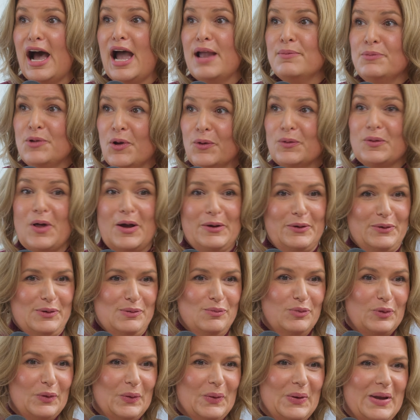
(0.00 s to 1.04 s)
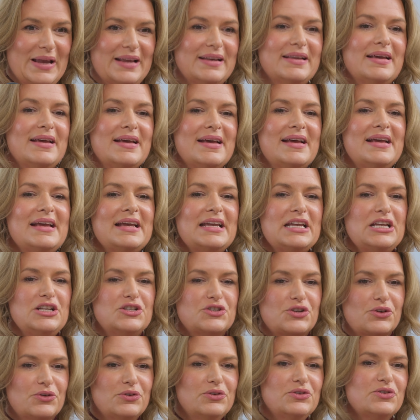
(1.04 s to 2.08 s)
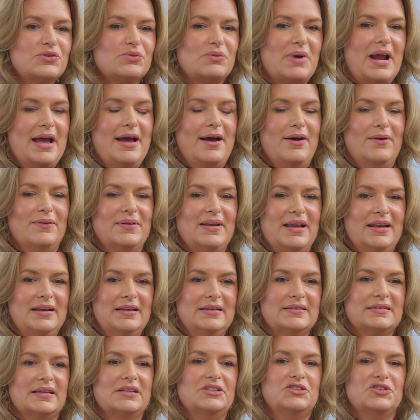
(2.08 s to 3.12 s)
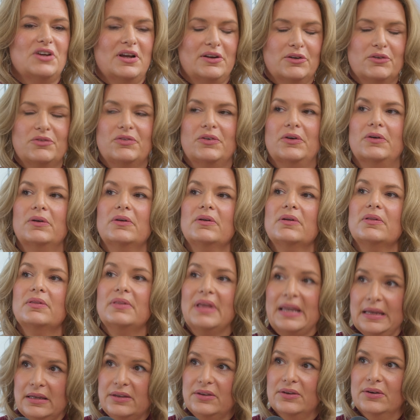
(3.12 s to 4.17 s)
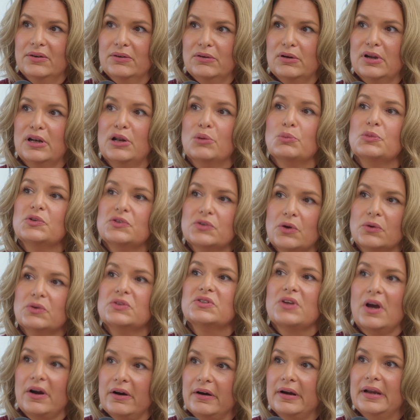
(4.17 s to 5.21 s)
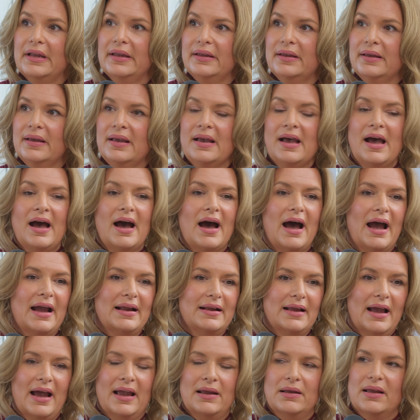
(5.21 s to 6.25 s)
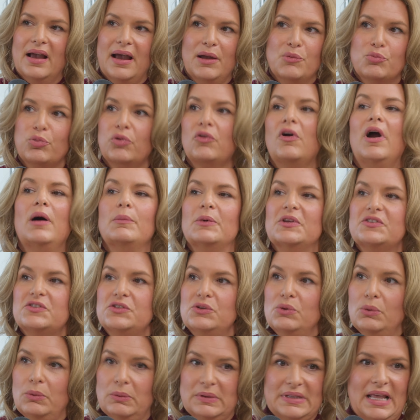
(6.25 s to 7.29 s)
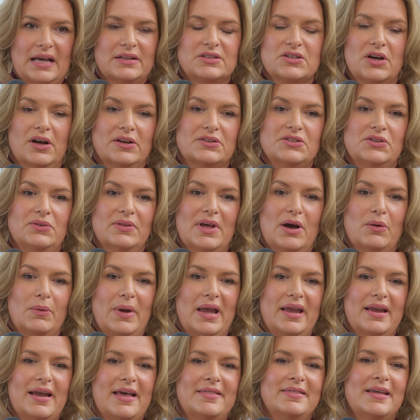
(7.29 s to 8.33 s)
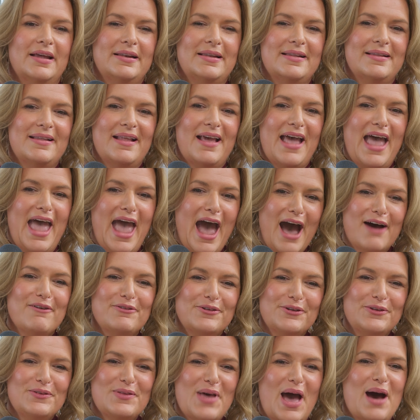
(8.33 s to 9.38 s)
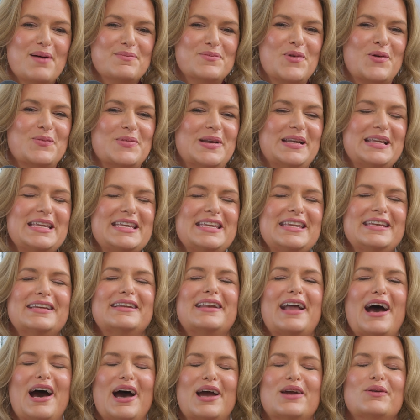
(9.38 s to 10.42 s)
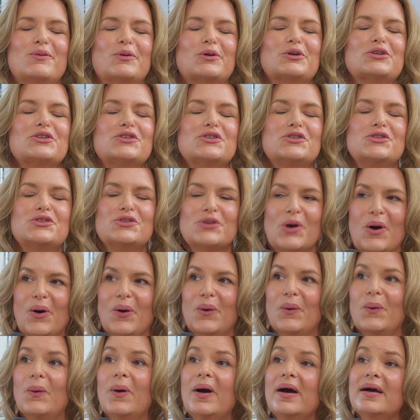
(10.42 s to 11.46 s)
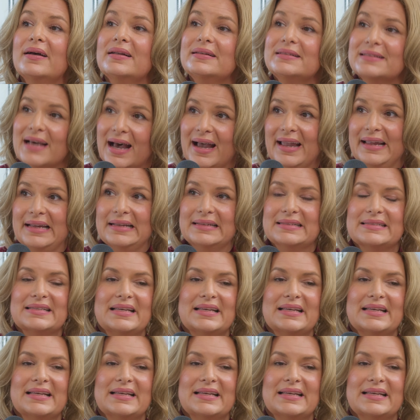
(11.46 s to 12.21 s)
I'm no longer employed. He turned around and he said, Jennifer, thank you. And I'm so sorry. I promise you I will not talk to you that way. And then after that moment, he and I were so tight.